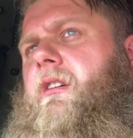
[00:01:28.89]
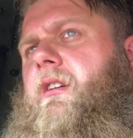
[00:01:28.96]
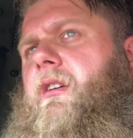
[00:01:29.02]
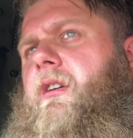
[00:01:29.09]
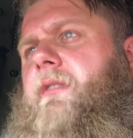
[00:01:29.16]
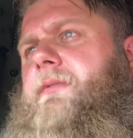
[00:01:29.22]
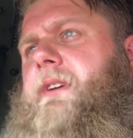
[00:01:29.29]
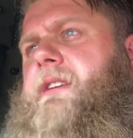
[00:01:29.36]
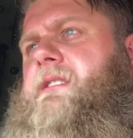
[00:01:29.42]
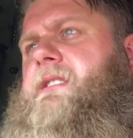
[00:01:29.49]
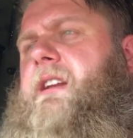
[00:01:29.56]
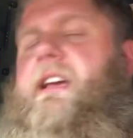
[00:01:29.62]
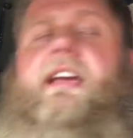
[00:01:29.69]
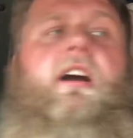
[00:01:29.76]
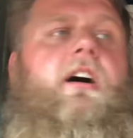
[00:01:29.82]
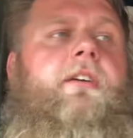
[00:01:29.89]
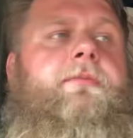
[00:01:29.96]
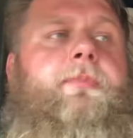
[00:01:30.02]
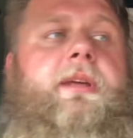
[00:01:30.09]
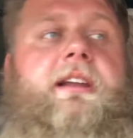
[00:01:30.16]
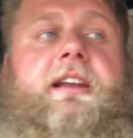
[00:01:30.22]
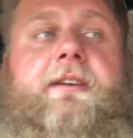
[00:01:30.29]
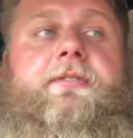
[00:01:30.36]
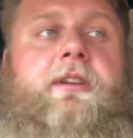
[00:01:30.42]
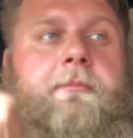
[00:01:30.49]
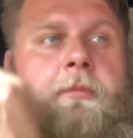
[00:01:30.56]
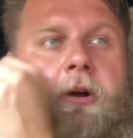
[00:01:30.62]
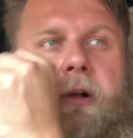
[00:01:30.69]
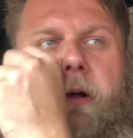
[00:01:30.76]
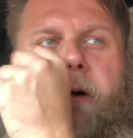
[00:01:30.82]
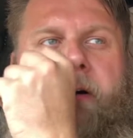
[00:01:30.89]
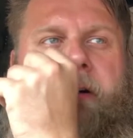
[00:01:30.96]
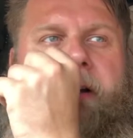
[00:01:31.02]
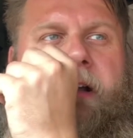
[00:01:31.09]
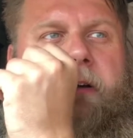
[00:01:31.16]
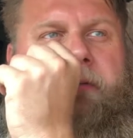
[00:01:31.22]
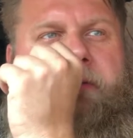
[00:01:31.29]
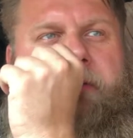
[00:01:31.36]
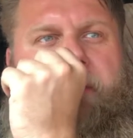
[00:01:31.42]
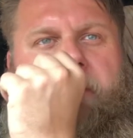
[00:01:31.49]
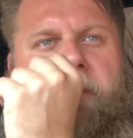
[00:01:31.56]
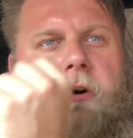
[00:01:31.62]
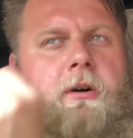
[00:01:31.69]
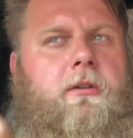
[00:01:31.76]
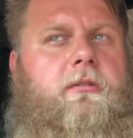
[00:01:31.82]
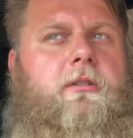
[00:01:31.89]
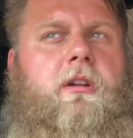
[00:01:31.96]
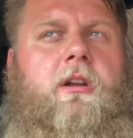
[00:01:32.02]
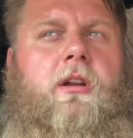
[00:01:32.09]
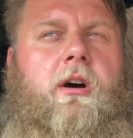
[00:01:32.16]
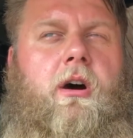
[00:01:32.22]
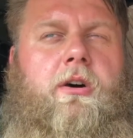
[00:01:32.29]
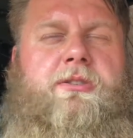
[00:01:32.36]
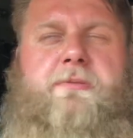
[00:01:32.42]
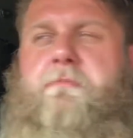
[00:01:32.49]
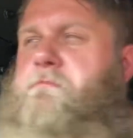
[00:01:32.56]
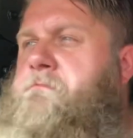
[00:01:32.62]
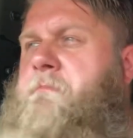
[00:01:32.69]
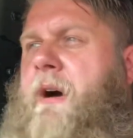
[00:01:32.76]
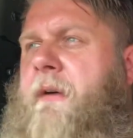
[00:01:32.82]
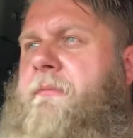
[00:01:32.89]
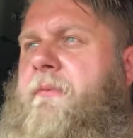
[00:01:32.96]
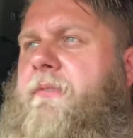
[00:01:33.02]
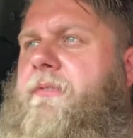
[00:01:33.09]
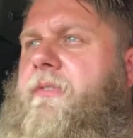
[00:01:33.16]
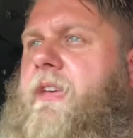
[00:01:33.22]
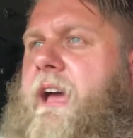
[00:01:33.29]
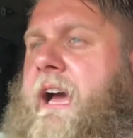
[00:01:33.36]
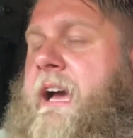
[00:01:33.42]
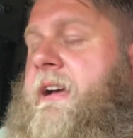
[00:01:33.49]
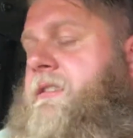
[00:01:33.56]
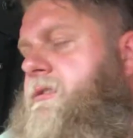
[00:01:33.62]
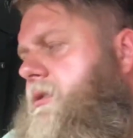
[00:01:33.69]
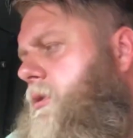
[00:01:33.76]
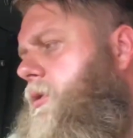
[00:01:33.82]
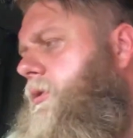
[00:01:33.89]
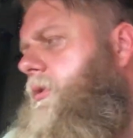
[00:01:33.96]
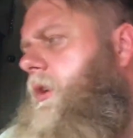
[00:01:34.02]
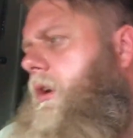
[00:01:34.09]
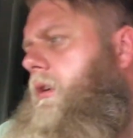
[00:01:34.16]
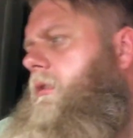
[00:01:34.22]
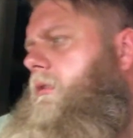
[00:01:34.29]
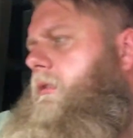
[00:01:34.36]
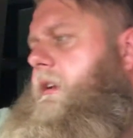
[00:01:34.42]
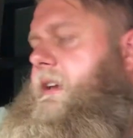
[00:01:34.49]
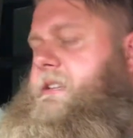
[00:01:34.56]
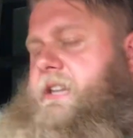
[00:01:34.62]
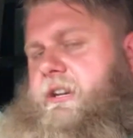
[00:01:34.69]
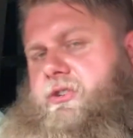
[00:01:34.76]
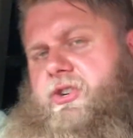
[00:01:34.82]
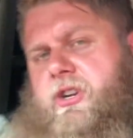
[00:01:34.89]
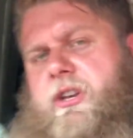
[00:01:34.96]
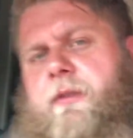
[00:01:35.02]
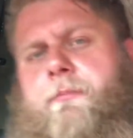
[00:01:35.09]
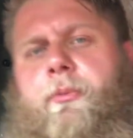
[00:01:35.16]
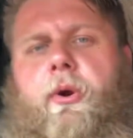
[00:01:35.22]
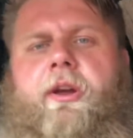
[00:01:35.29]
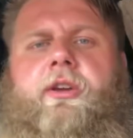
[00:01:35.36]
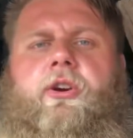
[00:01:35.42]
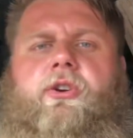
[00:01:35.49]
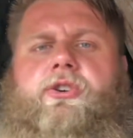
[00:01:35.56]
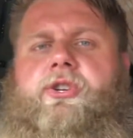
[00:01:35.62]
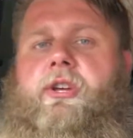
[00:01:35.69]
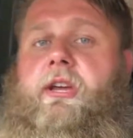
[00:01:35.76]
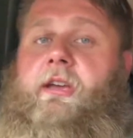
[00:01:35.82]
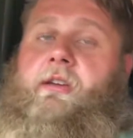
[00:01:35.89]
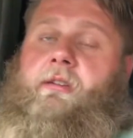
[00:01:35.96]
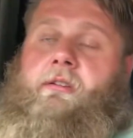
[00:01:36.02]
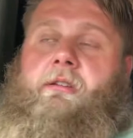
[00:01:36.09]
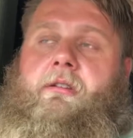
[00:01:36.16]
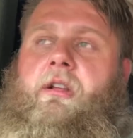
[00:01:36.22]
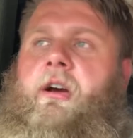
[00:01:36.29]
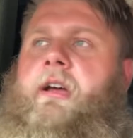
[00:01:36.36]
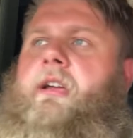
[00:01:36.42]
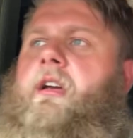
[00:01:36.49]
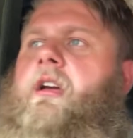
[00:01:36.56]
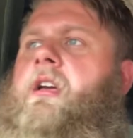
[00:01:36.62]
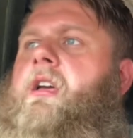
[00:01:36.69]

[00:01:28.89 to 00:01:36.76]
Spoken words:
obviously I've been living in my car now for the last month, and although it's actually pretty cushy, like